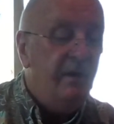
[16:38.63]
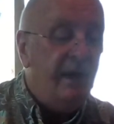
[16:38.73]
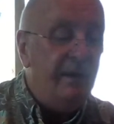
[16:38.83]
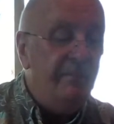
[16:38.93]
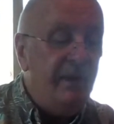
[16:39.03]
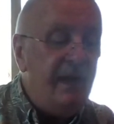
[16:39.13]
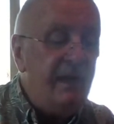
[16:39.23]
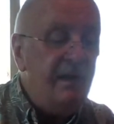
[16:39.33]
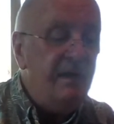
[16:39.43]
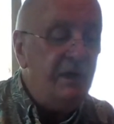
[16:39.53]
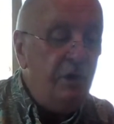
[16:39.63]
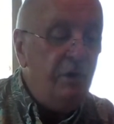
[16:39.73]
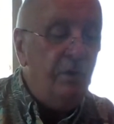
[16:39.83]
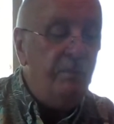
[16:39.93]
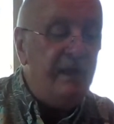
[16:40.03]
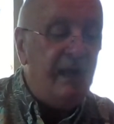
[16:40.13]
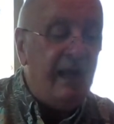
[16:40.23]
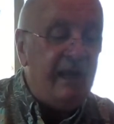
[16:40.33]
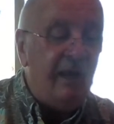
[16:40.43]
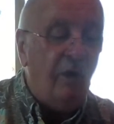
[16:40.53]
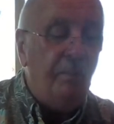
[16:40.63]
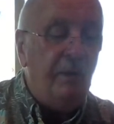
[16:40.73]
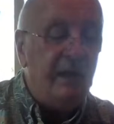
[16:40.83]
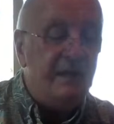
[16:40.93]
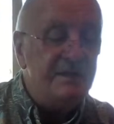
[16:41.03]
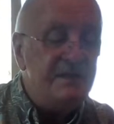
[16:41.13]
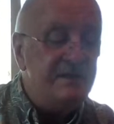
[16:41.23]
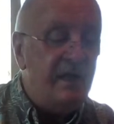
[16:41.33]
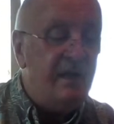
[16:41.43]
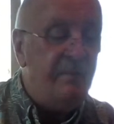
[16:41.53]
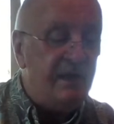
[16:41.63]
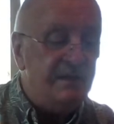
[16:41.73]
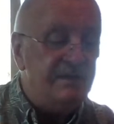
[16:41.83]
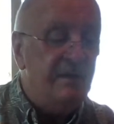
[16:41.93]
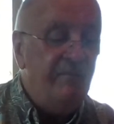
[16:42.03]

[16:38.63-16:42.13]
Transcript: and may you be a help against his enemies.